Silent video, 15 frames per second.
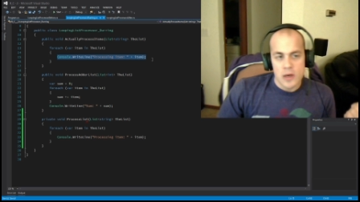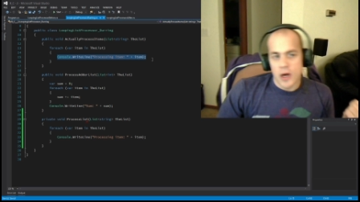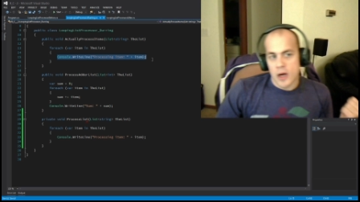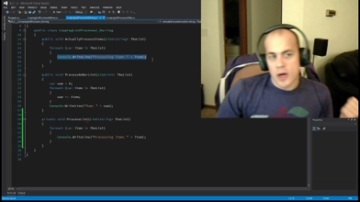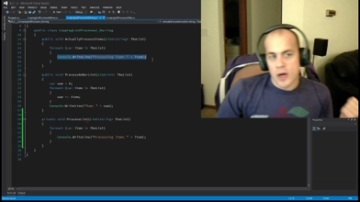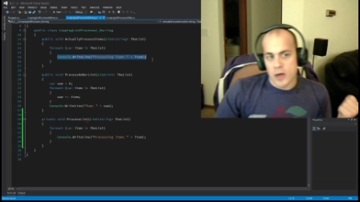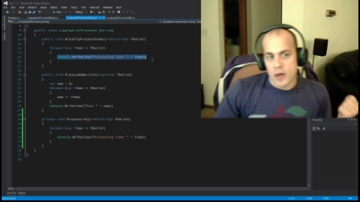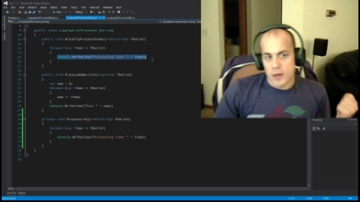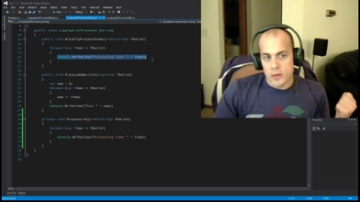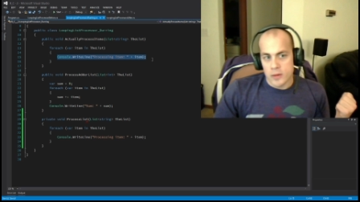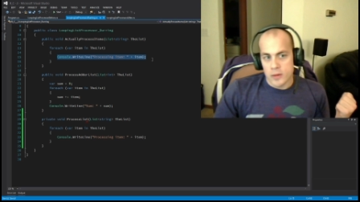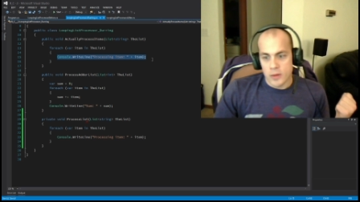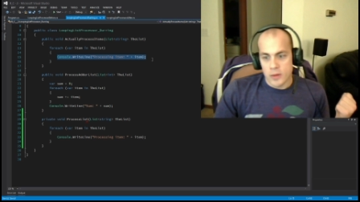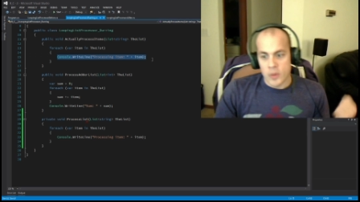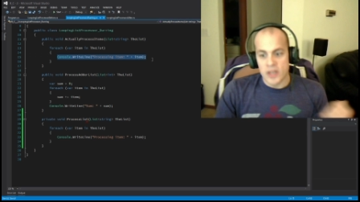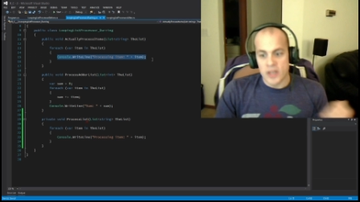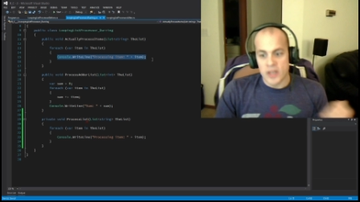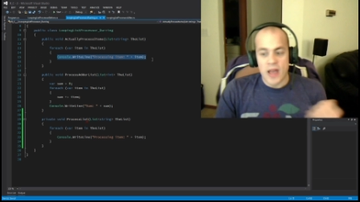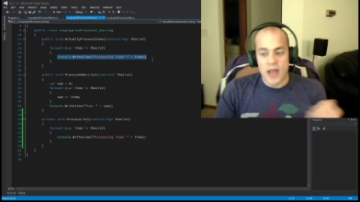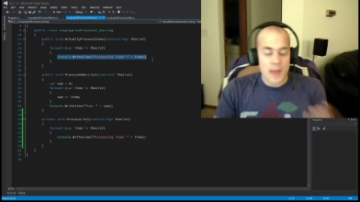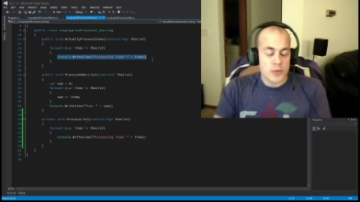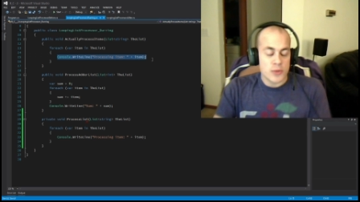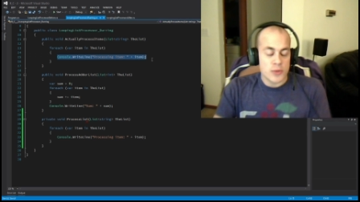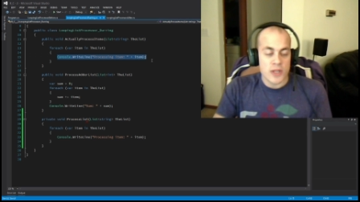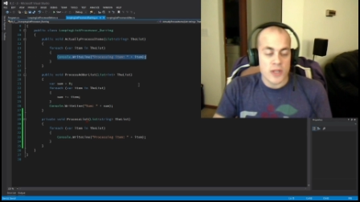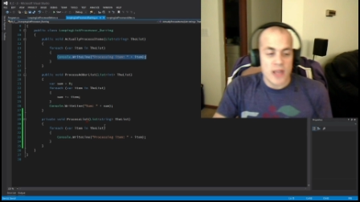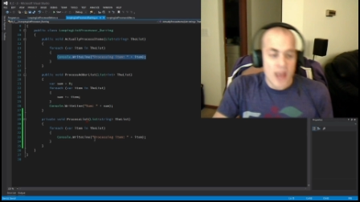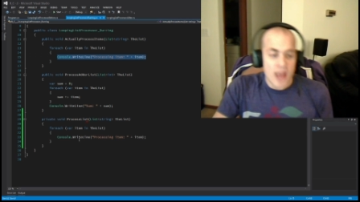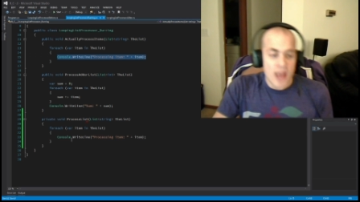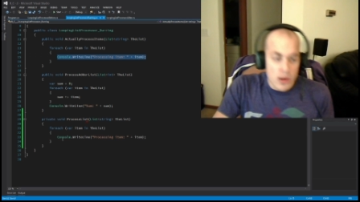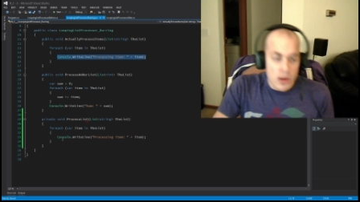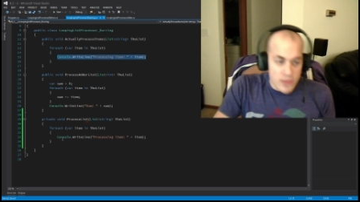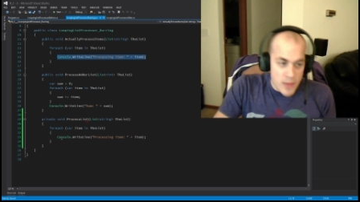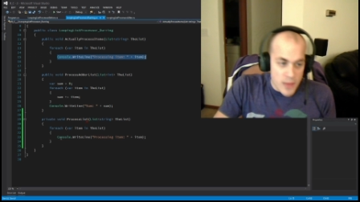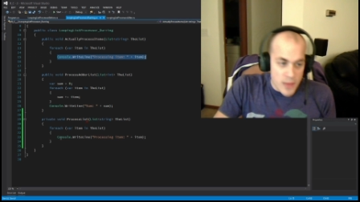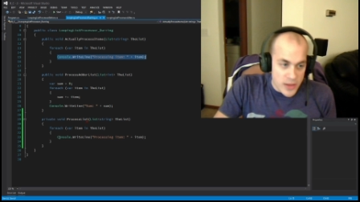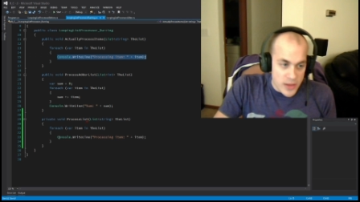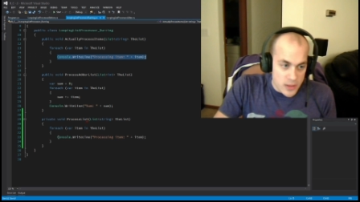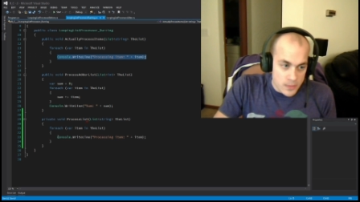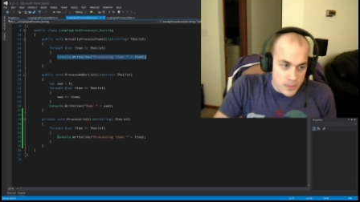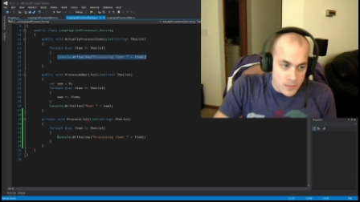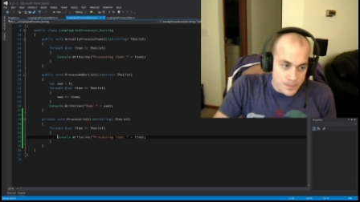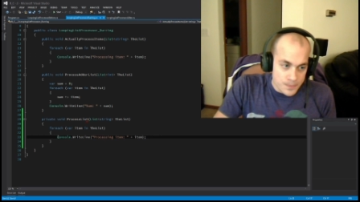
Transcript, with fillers: uh, we need to abstract that out of the method